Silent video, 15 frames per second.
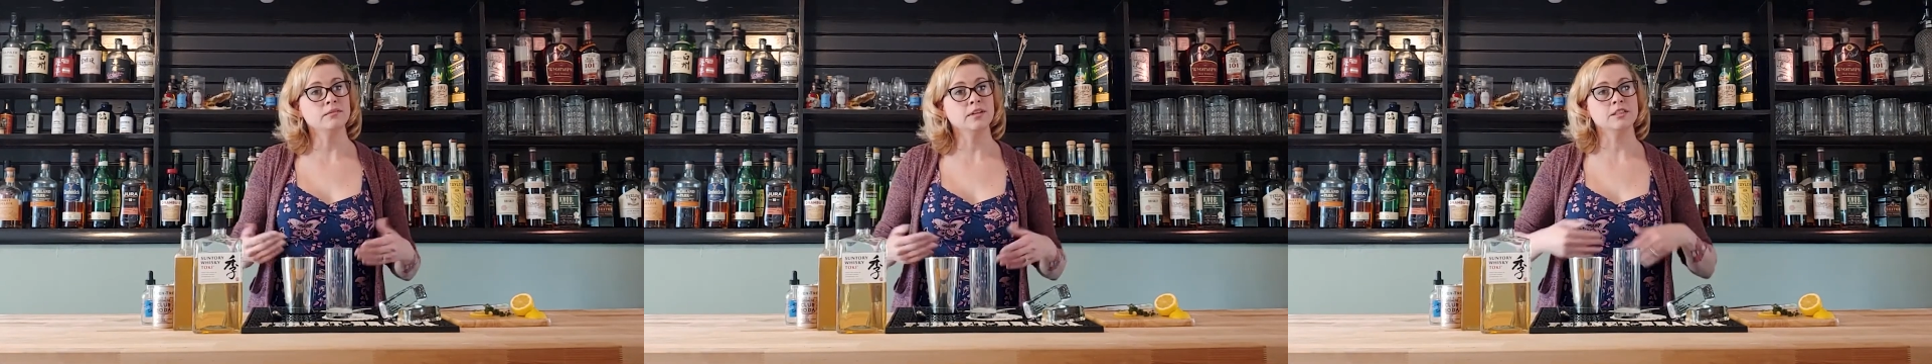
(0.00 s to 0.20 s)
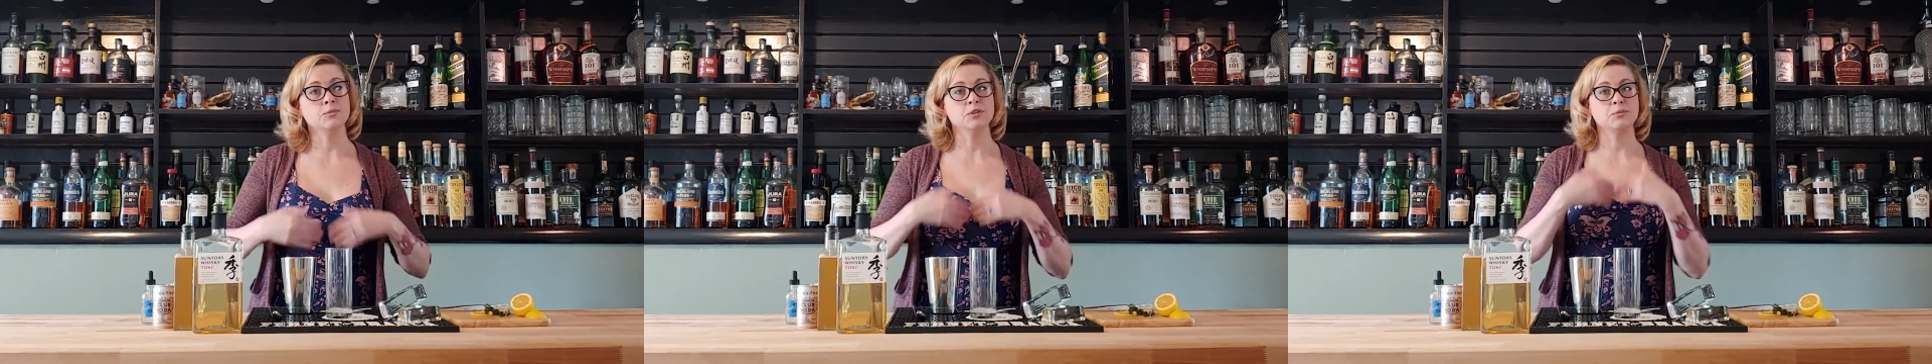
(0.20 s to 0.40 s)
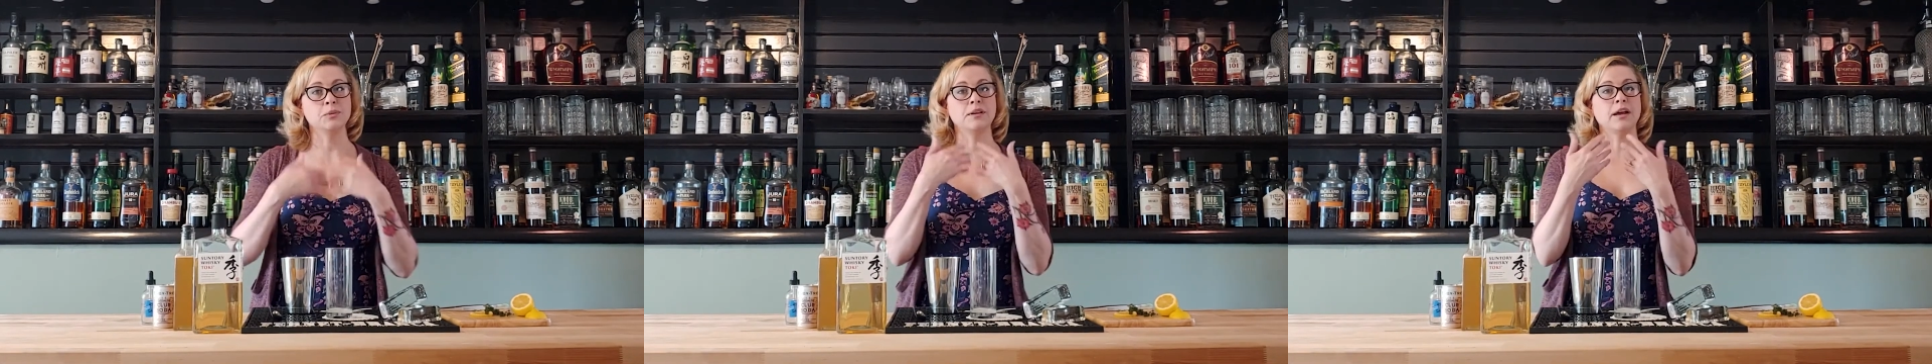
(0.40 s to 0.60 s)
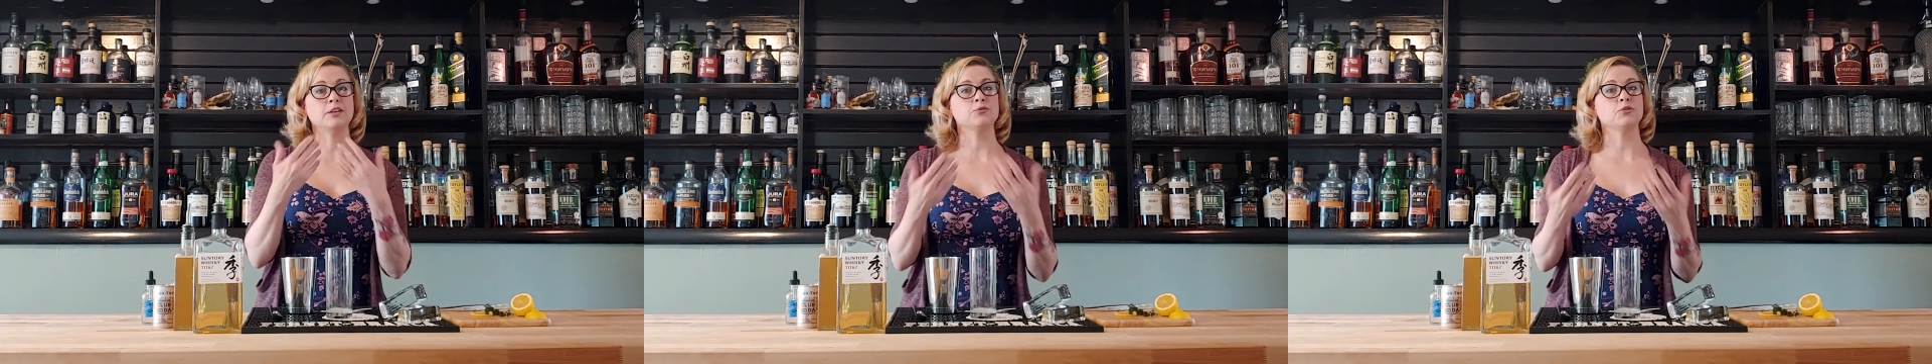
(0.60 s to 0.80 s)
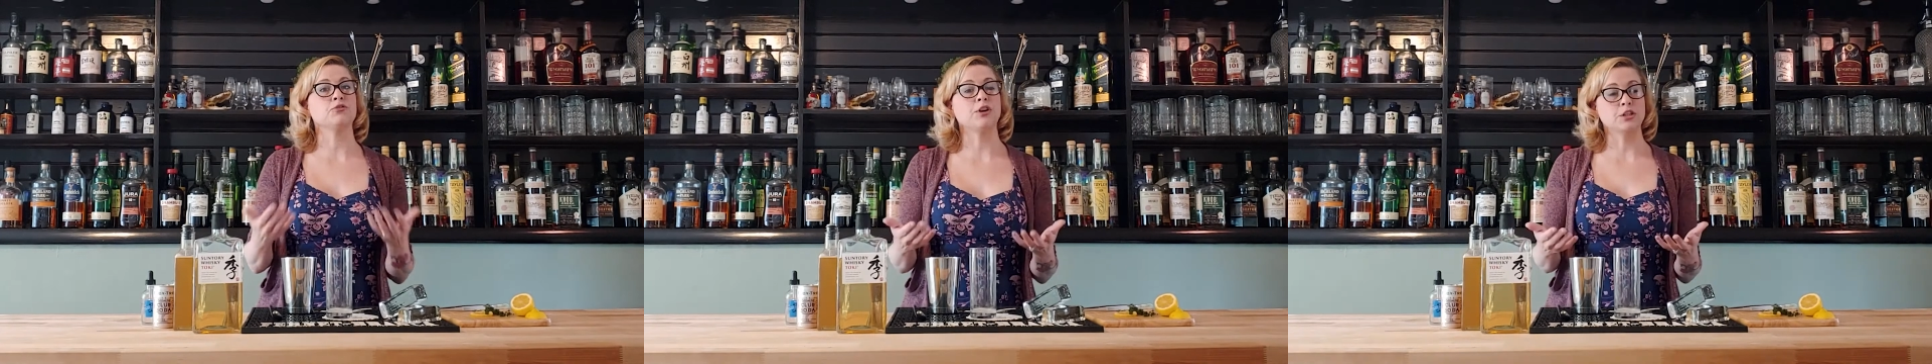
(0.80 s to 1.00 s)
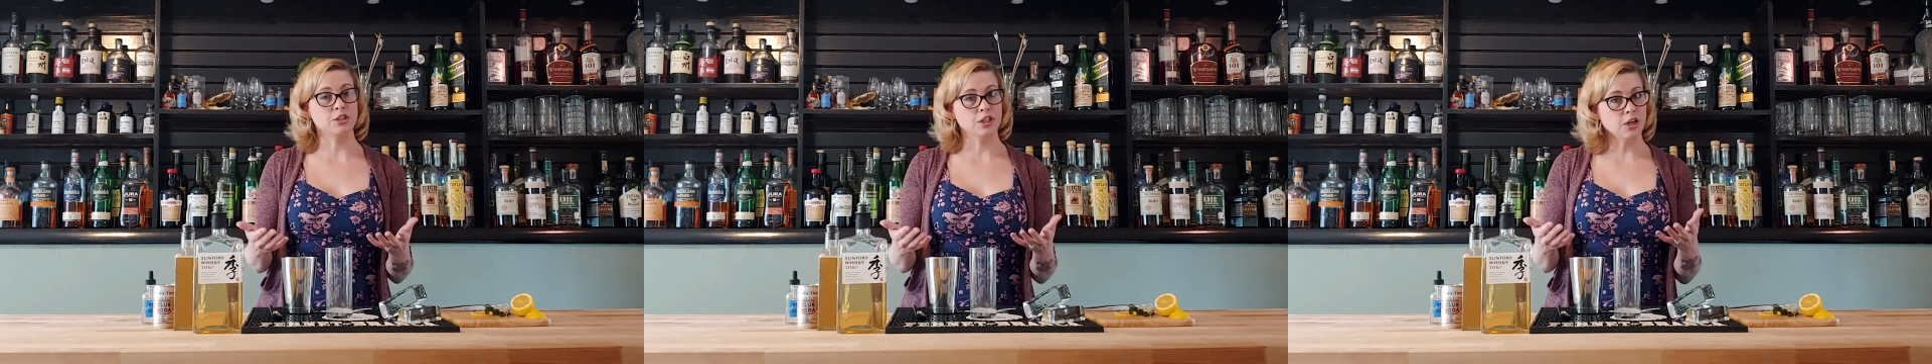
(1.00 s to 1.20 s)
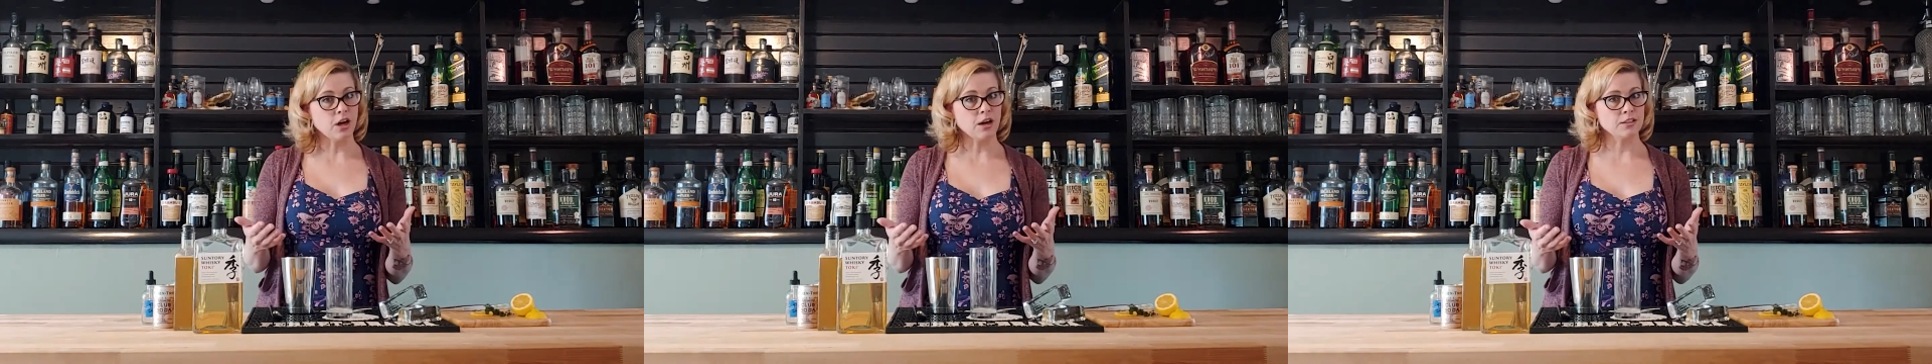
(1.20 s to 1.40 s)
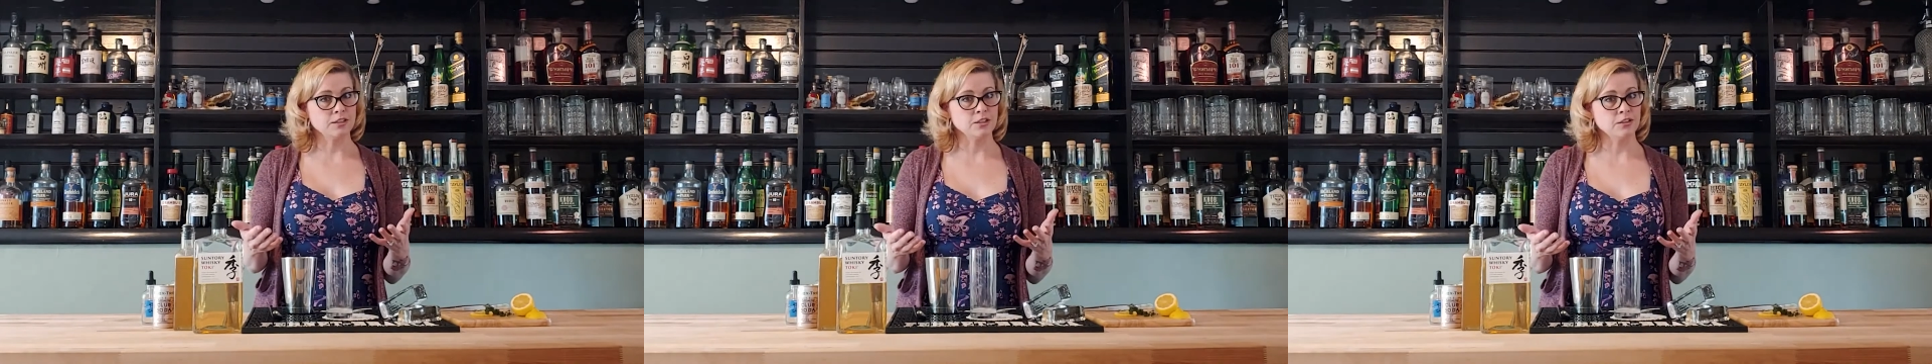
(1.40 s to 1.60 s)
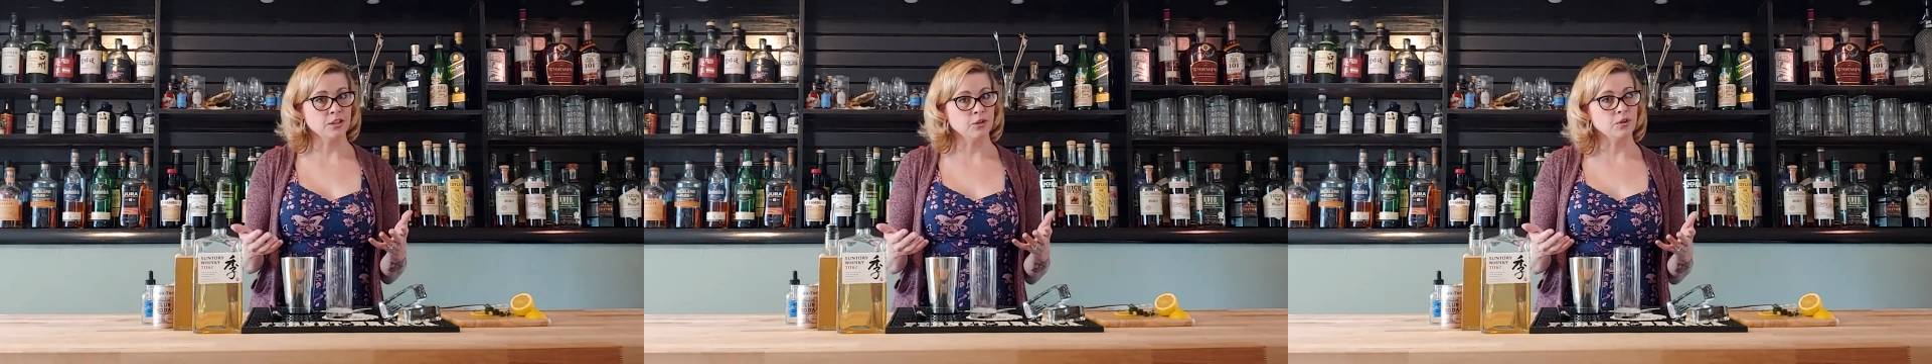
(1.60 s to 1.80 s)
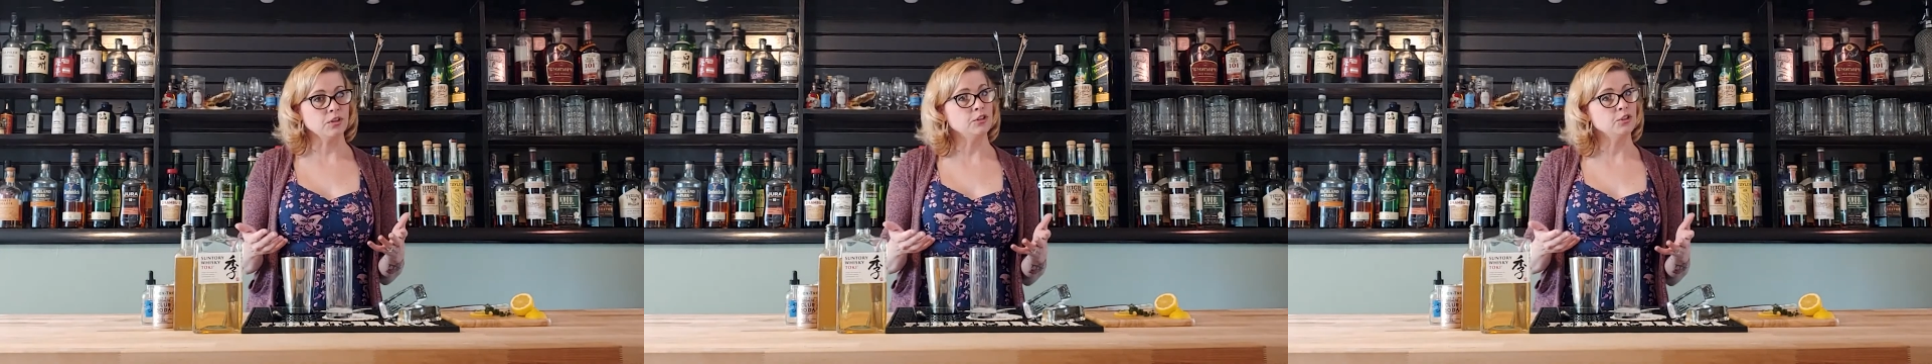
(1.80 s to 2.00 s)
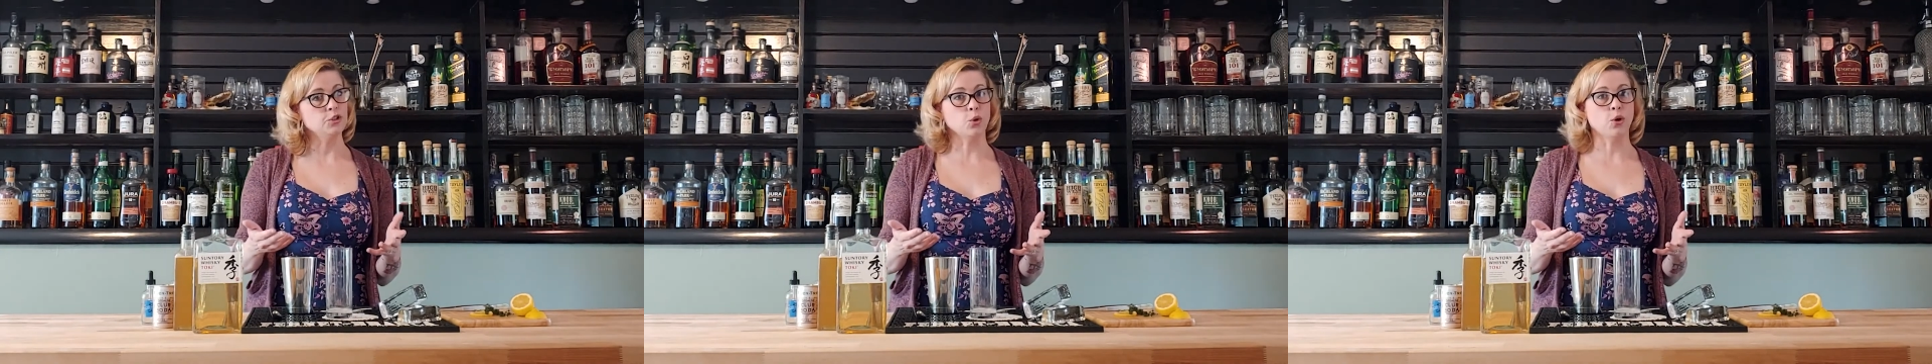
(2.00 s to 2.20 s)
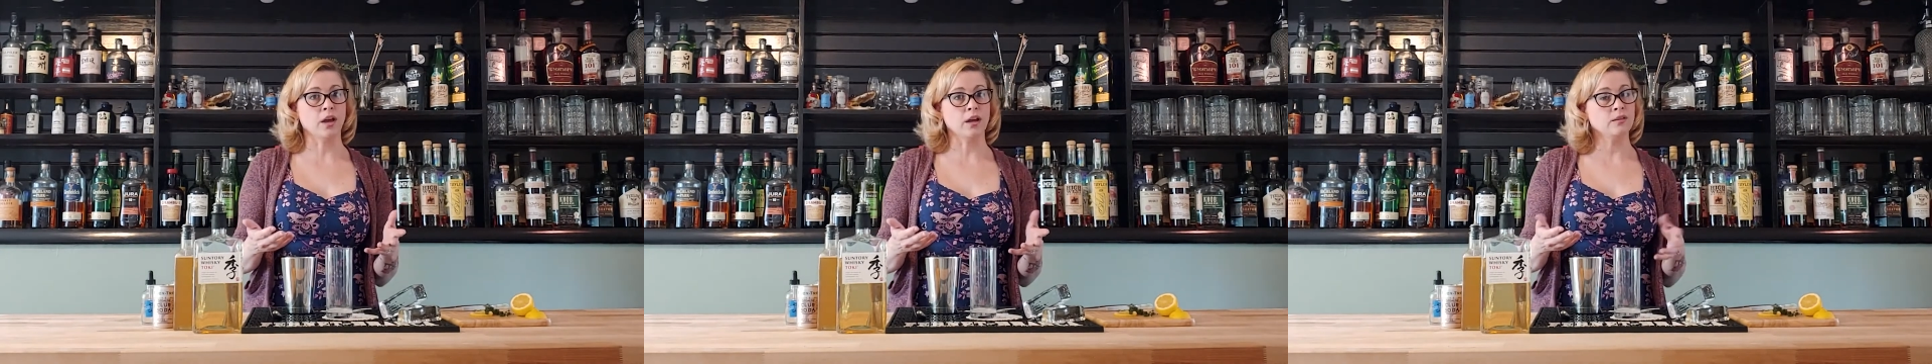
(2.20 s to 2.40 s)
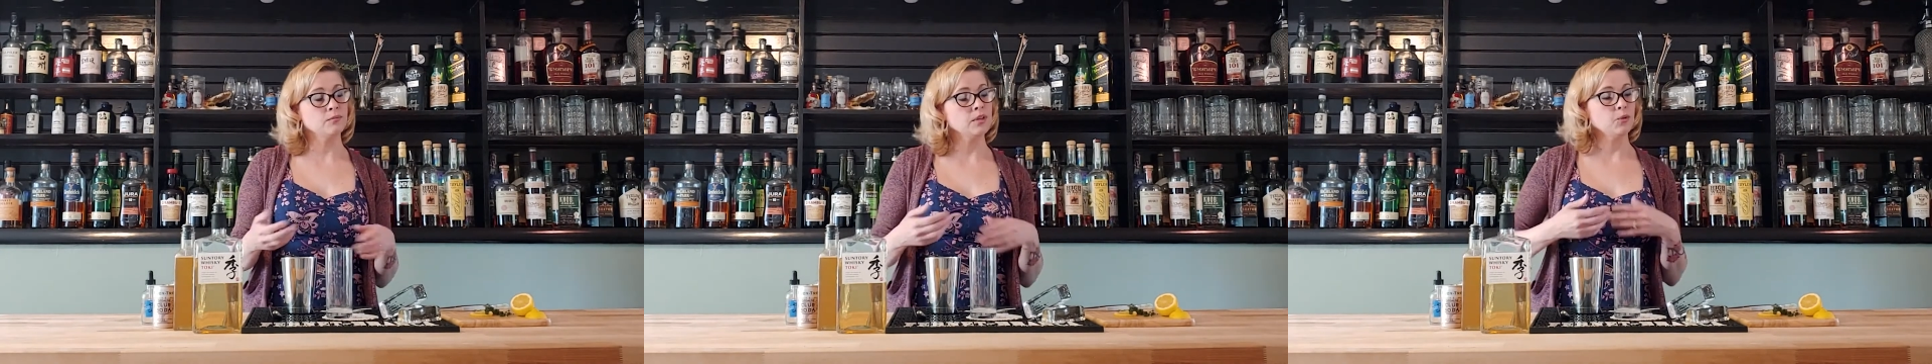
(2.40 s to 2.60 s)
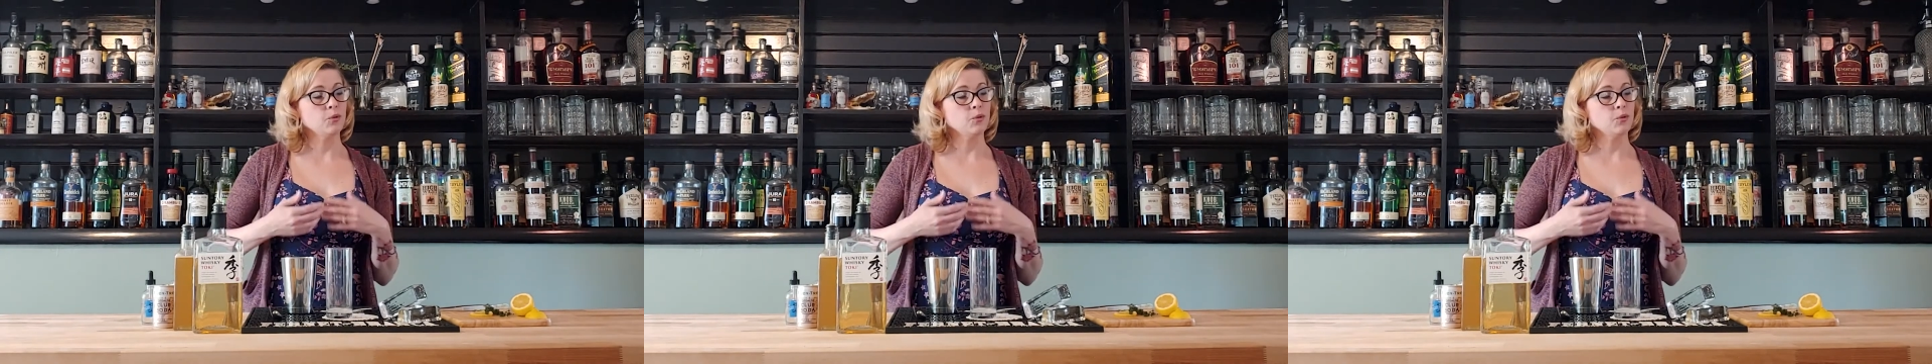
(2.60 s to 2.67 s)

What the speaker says: It's supposed to be a nice refreshing cocktail that you can enjoy